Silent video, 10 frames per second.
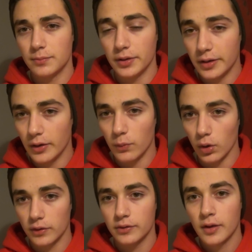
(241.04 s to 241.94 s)
but you know, it
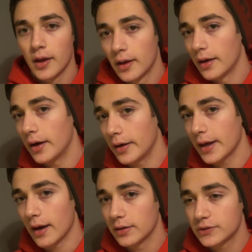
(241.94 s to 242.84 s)
works. Uh,
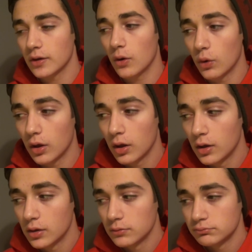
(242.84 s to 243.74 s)
yeah, so
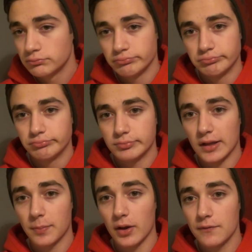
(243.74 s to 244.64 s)

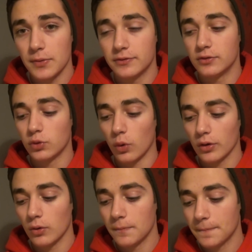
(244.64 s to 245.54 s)
that's about it for this
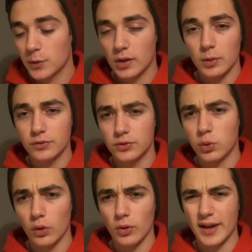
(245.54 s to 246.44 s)
tutorial. Quick little
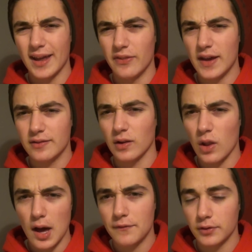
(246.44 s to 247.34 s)
tutorial. Again, thanks a
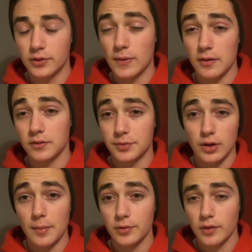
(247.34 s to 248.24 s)
lot for 2,000
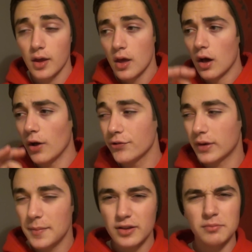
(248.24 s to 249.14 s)
subscribers. Also,
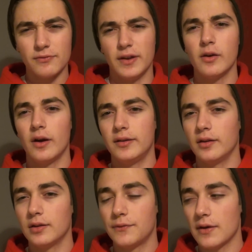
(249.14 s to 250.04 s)
give me some video
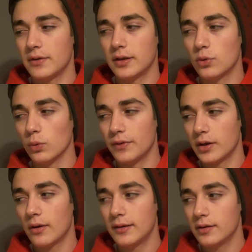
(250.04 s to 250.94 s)
ideas if you have any cool
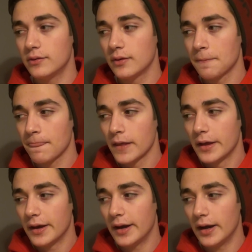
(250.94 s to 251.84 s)
video ideas.
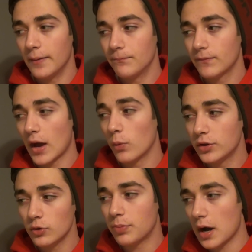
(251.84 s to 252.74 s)
Um, I
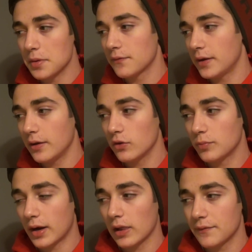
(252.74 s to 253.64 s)
would do public
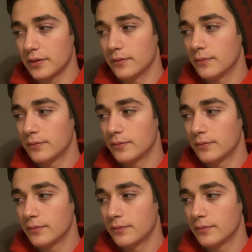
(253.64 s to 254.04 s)
videos, but I live in